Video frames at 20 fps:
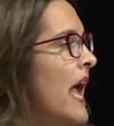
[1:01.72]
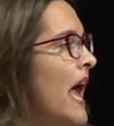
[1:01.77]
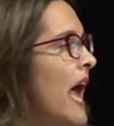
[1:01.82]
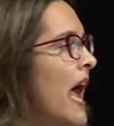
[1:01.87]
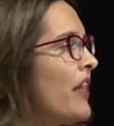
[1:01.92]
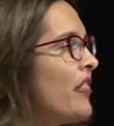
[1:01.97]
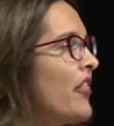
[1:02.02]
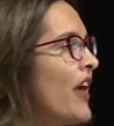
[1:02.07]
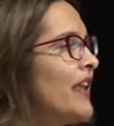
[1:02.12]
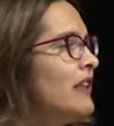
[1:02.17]

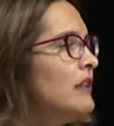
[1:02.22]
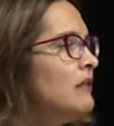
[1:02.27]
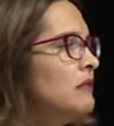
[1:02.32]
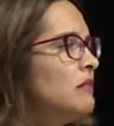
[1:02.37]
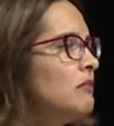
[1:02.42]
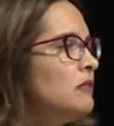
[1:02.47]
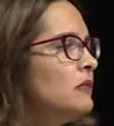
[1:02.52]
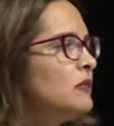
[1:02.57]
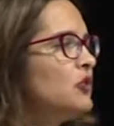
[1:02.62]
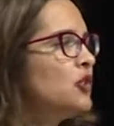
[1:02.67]
and then
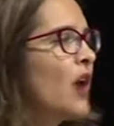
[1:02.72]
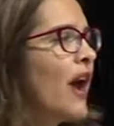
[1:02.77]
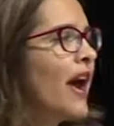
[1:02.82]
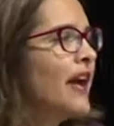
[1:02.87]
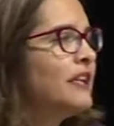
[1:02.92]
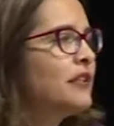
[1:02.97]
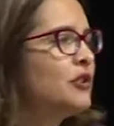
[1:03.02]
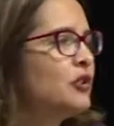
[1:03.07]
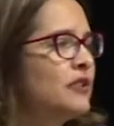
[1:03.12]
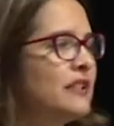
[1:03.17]

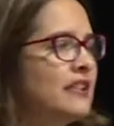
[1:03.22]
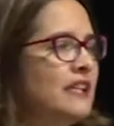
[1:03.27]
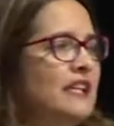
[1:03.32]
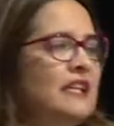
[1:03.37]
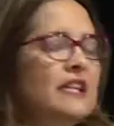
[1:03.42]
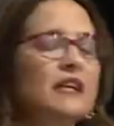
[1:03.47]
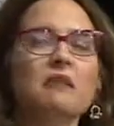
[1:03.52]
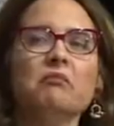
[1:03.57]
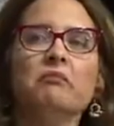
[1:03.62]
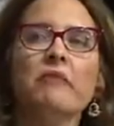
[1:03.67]
try to
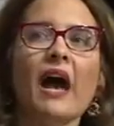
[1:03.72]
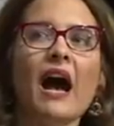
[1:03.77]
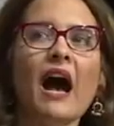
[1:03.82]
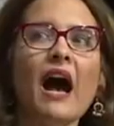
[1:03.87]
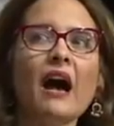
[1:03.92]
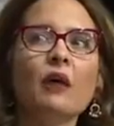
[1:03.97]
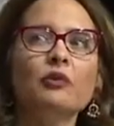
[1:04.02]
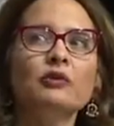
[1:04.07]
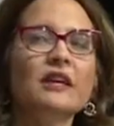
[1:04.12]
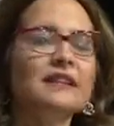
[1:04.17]
see
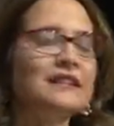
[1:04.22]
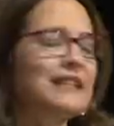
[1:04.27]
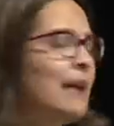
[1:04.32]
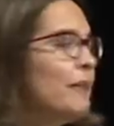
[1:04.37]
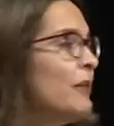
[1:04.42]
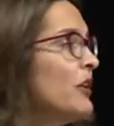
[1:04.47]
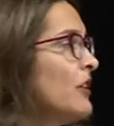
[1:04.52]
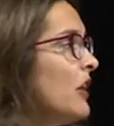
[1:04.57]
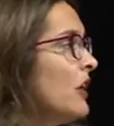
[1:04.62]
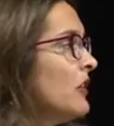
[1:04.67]
how did
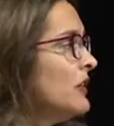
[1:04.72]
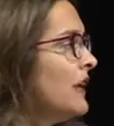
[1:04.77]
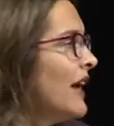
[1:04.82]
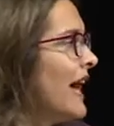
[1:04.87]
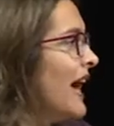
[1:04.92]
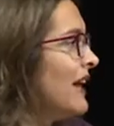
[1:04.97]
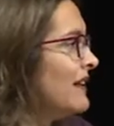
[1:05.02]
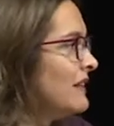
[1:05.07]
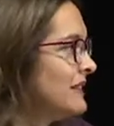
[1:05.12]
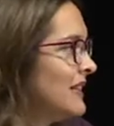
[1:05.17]

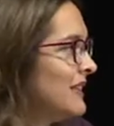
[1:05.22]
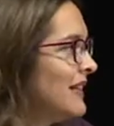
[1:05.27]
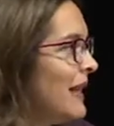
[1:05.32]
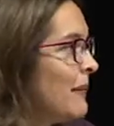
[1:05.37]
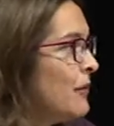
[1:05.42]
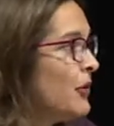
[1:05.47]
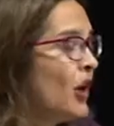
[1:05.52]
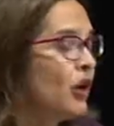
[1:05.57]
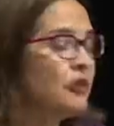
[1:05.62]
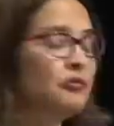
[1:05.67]

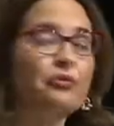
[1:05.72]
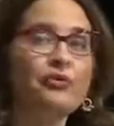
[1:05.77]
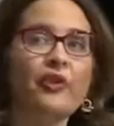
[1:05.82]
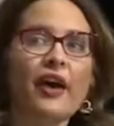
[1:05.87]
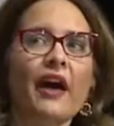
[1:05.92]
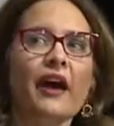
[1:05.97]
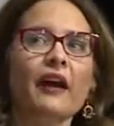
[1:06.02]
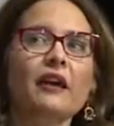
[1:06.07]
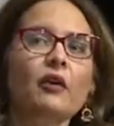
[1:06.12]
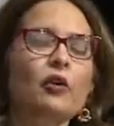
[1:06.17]
Lebanon
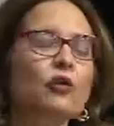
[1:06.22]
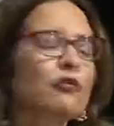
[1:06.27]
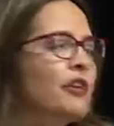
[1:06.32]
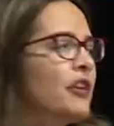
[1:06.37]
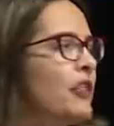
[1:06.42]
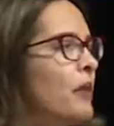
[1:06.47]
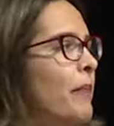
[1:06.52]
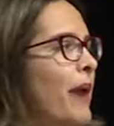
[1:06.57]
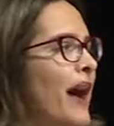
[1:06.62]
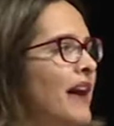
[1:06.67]
fare over
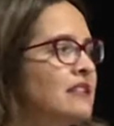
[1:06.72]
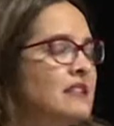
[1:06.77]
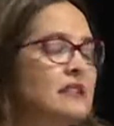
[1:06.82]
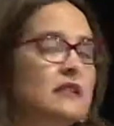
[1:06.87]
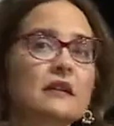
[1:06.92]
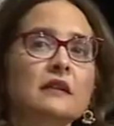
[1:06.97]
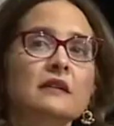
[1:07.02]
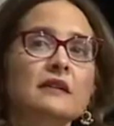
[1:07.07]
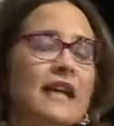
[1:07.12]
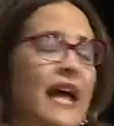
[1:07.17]
the past
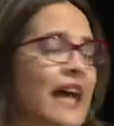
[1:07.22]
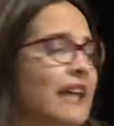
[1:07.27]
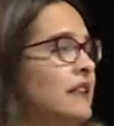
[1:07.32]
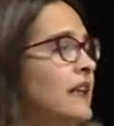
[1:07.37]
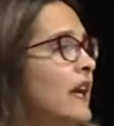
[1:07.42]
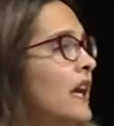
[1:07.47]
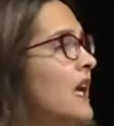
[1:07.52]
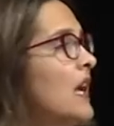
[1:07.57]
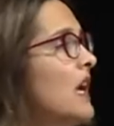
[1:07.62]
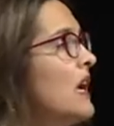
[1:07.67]
years,
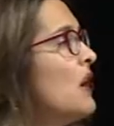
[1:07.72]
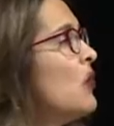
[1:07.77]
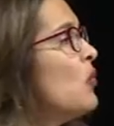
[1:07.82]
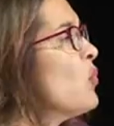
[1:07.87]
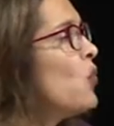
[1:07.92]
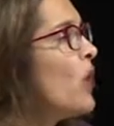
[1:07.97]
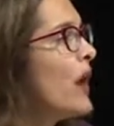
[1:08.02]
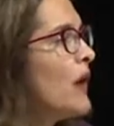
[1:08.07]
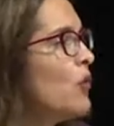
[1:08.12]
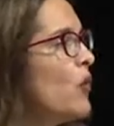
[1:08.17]
and
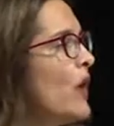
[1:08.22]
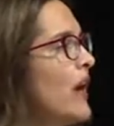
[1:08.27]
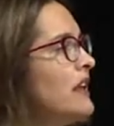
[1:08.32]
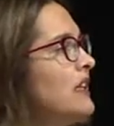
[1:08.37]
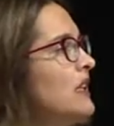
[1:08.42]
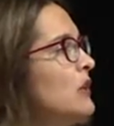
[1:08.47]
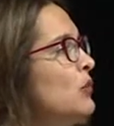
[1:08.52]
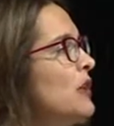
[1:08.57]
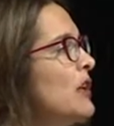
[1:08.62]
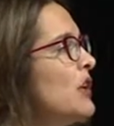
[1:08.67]
where
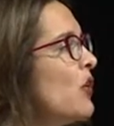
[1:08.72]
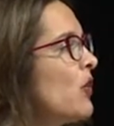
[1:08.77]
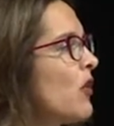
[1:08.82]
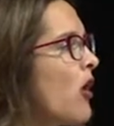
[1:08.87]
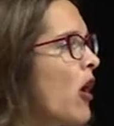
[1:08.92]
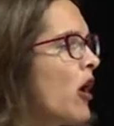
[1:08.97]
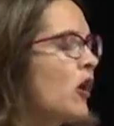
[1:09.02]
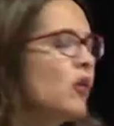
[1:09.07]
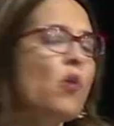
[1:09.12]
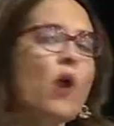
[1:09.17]
did we go
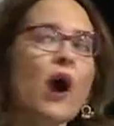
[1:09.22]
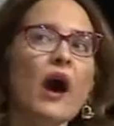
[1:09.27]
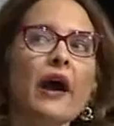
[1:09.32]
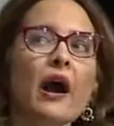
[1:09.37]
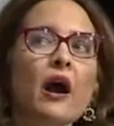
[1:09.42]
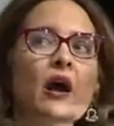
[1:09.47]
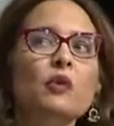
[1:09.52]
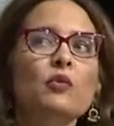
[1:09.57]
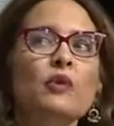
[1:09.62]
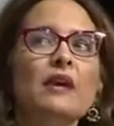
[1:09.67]
wrong? Why
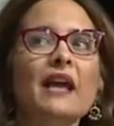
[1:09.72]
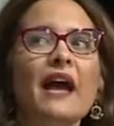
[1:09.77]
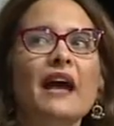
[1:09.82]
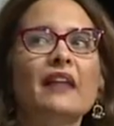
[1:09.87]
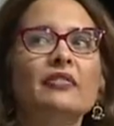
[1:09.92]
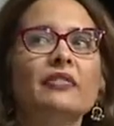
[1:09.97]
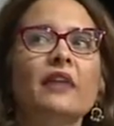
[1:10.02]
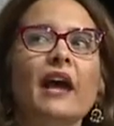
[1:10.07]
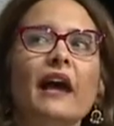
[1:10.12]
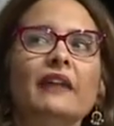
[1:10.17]
are we
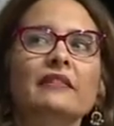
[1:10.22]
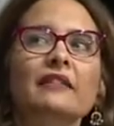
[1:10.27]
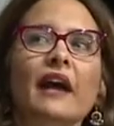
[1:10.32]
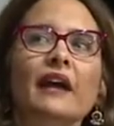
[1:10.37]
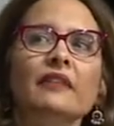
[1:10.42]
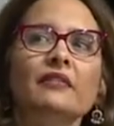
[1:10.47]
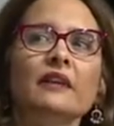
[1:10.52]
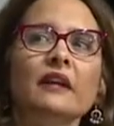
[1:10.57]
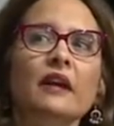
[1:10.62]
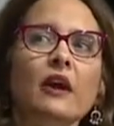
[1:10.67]

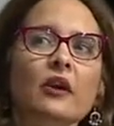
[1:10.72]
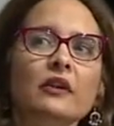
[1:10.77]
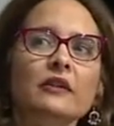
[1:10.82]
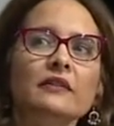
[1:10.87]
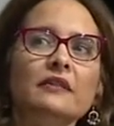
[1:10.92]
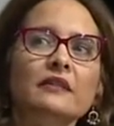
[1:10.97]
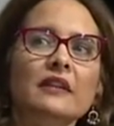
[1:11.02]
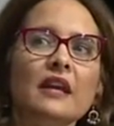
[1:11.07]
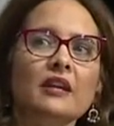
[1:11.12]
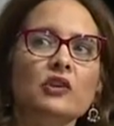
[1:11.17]
at the current
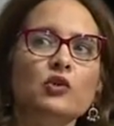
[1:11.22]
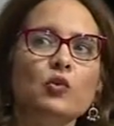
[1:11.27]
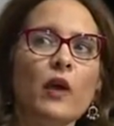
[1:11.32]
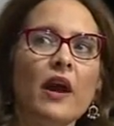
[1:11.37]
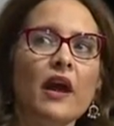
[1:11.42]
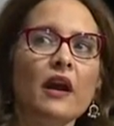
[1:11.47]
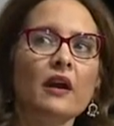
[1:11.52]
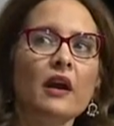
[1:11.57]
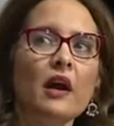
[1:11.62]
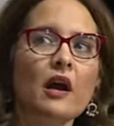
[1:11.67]
stage
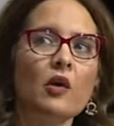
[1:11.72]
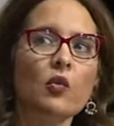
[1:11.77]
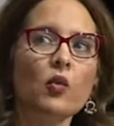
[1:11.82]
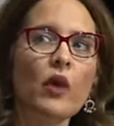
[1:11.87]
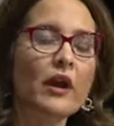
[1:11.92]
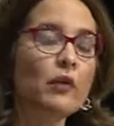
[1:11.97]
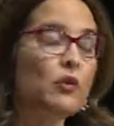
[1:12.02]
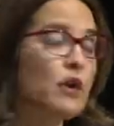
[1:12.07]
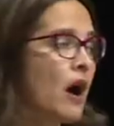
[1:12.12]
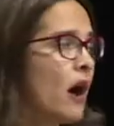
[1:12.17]
where
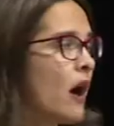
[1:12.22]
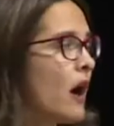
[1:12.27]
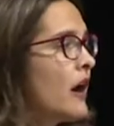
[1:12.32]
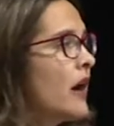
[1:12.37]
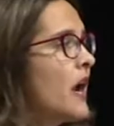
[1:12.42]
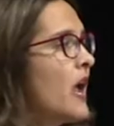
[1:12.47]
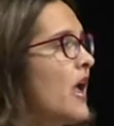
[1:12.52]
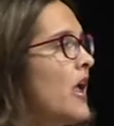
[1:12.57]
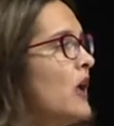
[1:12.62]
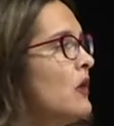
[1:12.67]
we are?
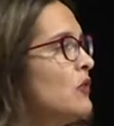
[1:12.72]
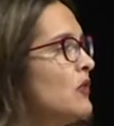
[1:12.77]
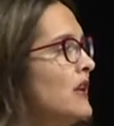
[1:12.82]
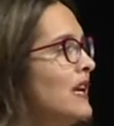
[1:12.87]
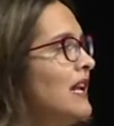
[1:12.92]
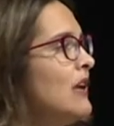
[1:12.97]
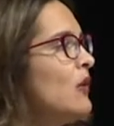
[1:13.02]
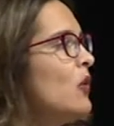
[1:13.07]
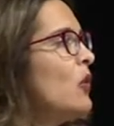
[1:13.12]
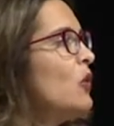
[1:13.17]

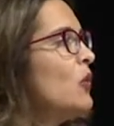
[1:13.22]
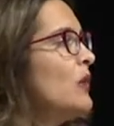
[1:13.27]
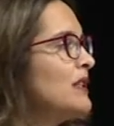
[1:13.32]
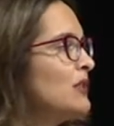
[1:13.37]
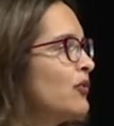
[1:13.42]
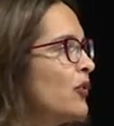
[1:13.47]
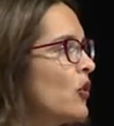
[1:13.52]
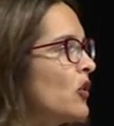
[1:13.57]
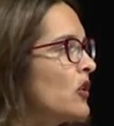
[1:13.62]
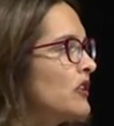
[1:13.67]
Really
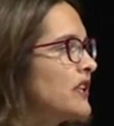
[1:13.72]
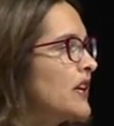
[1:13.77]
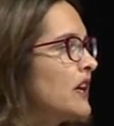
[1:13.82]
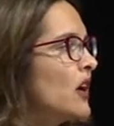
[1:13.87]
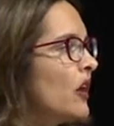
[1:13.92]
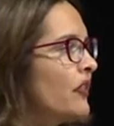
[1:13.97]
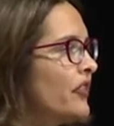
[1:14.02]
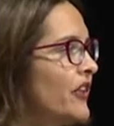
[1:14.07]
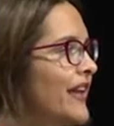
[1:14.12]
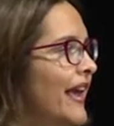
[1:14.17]
always focusing
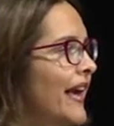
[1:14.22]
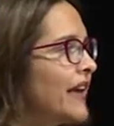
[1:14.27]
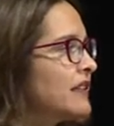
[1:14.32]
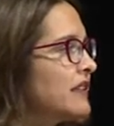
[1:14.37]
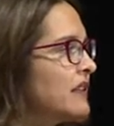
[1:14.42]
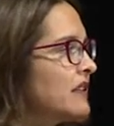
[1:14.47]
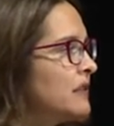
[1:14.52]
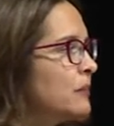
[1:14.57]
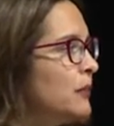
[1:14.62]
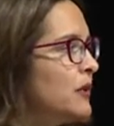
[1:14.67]
on the
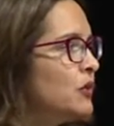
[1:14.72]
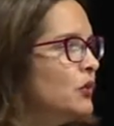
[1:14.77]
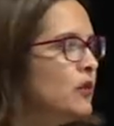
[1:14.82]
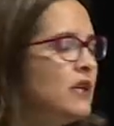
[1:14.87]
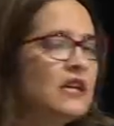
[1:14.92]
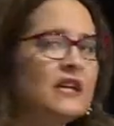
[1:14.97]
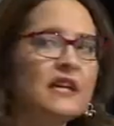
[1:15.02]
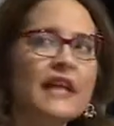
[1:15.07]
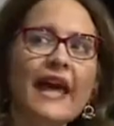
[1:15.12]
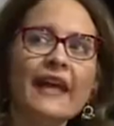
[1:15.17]
nexus
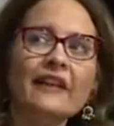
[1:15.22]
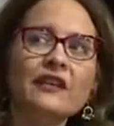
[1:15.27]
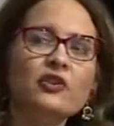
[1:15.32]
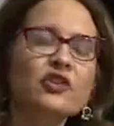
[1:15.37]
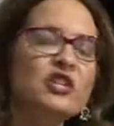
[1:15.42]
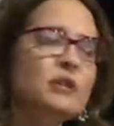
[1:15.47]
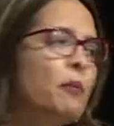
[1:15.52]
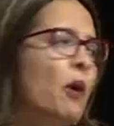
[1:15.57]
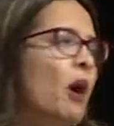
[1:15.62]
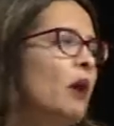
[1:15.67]
between
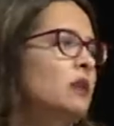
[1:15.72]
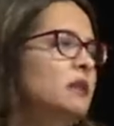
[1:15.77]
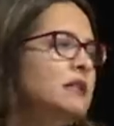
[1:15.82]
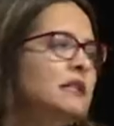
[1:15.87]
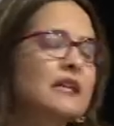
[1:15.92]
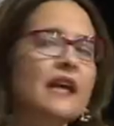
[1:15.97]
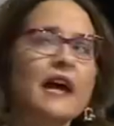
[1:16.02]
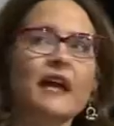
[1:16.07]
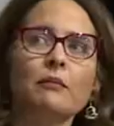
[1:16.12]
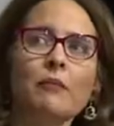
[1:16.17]
energy
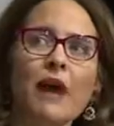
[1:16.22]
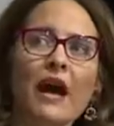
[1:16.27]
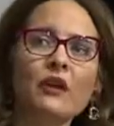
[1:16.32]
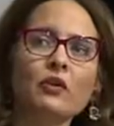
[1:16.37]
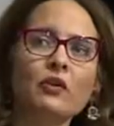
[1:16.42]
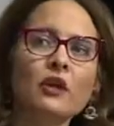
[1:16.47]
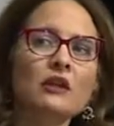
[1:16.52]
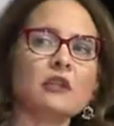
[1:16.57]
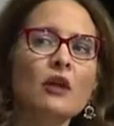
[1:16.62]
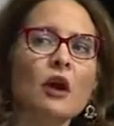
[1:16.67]
policy and
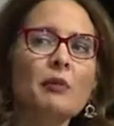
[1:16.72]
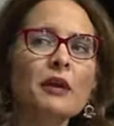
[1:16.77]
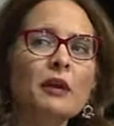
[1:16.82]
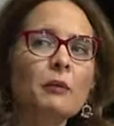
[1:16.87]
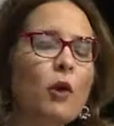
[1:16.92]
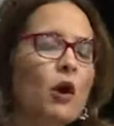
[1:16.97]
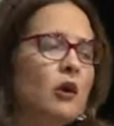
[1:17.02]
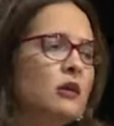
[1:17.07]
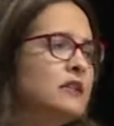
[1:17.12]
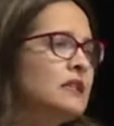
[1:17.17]
macroeconomic
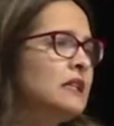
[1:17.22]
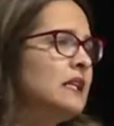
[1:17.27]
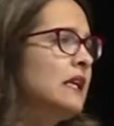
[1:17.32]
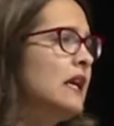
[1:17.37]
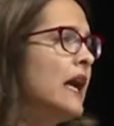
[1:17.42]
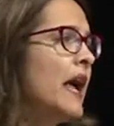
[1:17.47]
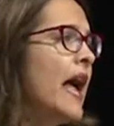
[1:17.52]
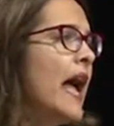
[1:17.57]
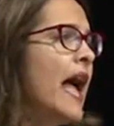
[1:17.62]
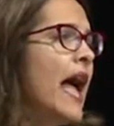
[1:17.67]
policy.